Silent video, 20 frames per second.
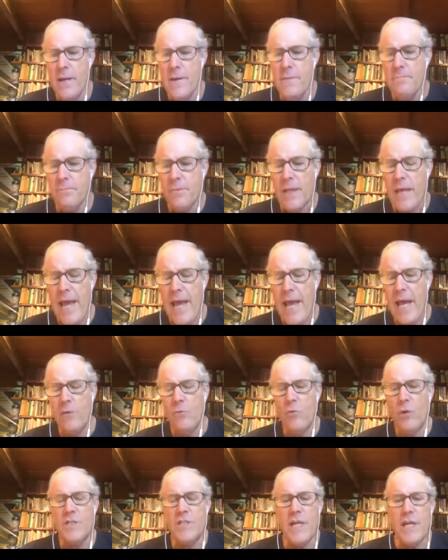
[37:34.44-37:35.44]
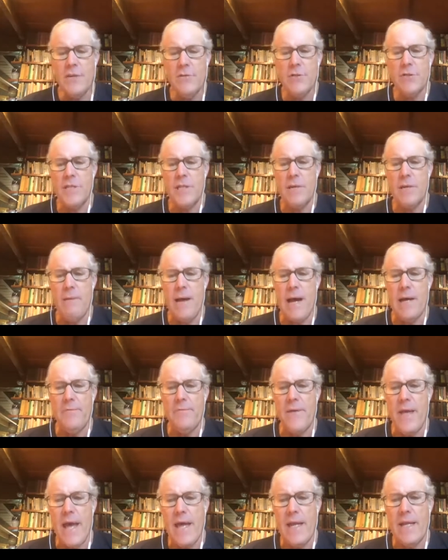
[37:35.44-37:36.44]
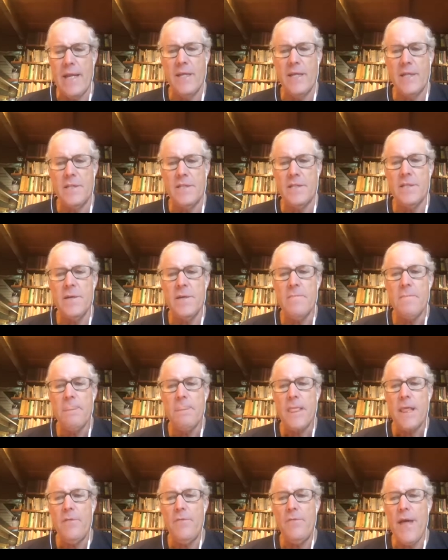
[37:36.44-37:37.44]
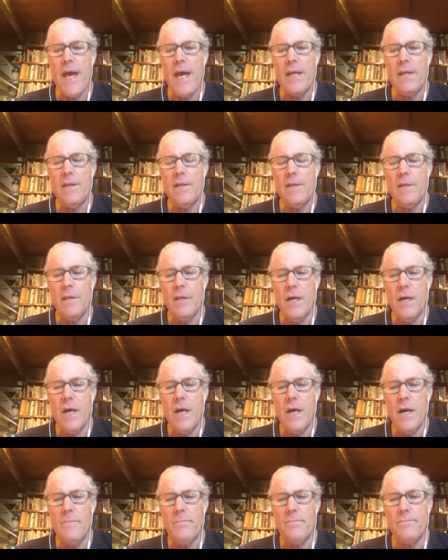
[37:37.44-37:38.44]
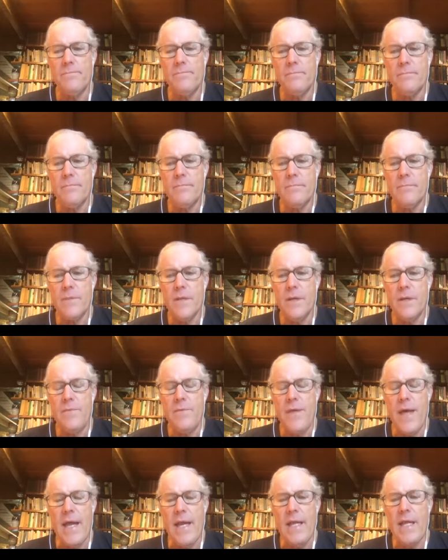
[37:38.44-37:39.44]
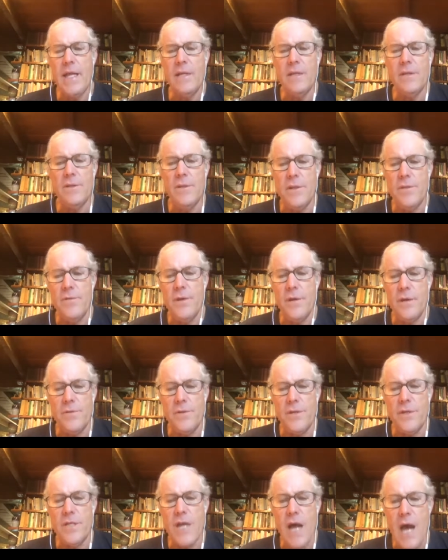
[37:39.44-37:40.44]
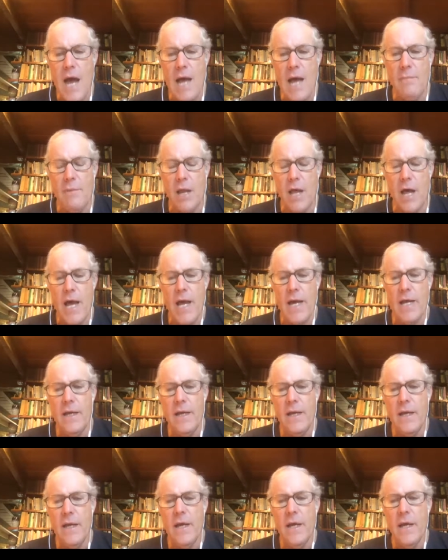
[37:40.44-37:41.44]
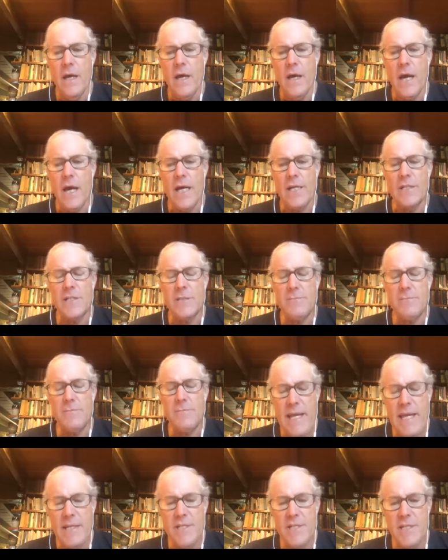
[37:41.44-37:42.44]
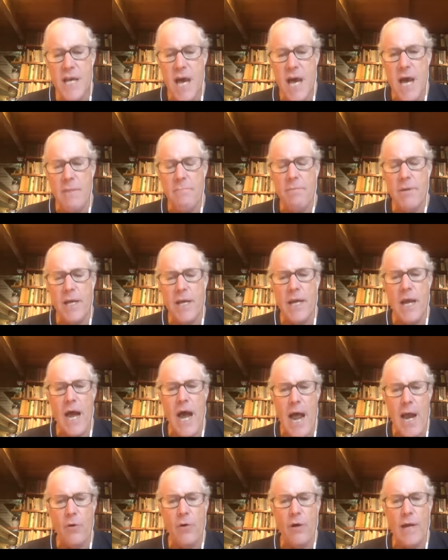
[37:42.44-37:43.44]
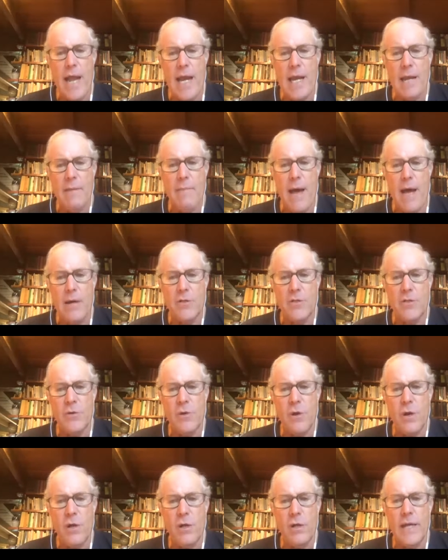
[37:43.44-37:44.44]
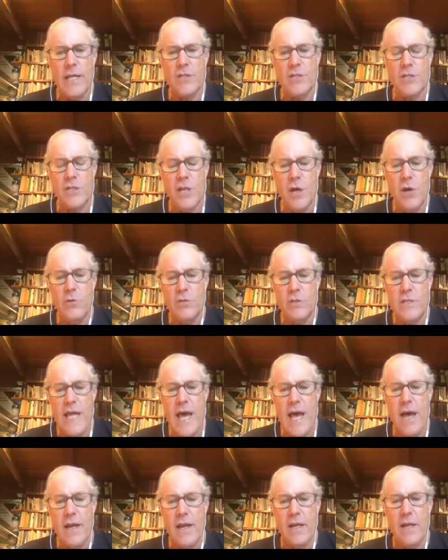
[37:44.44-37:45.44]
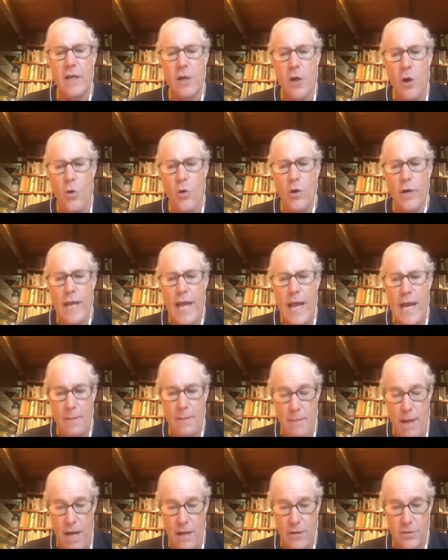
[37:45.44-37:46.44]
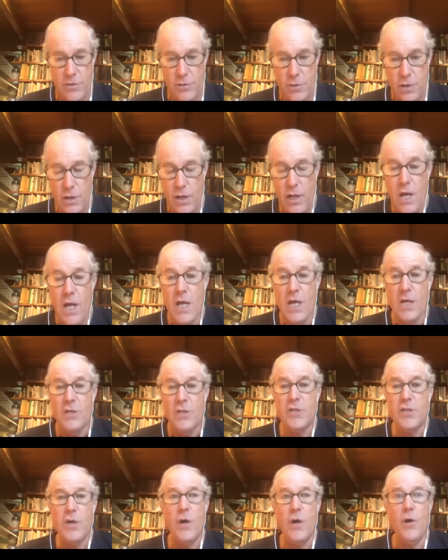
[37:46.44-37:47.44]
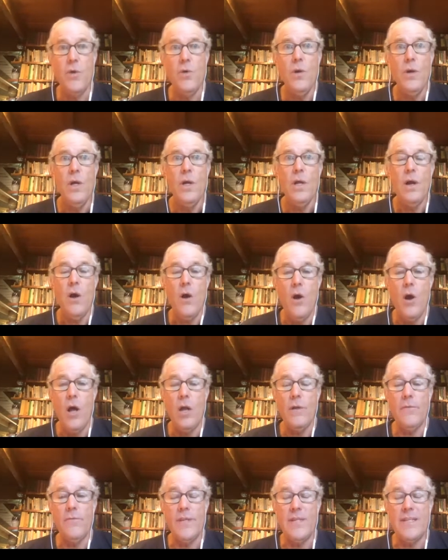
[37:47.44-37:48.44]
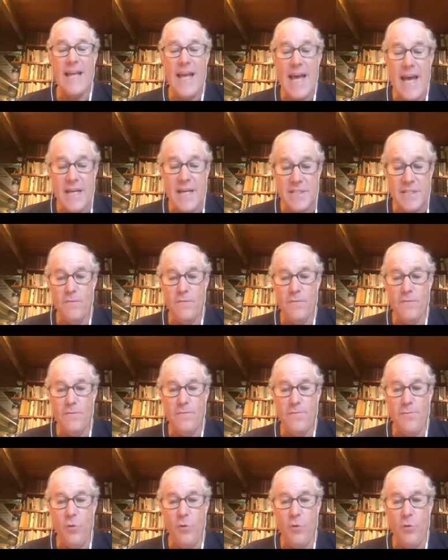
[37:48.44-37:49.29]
And what's interesting about that is that um, that it the, the, the timeline uh, speeds up in a high organic matter soil and slows down in a low organic matter soil. So all of the testing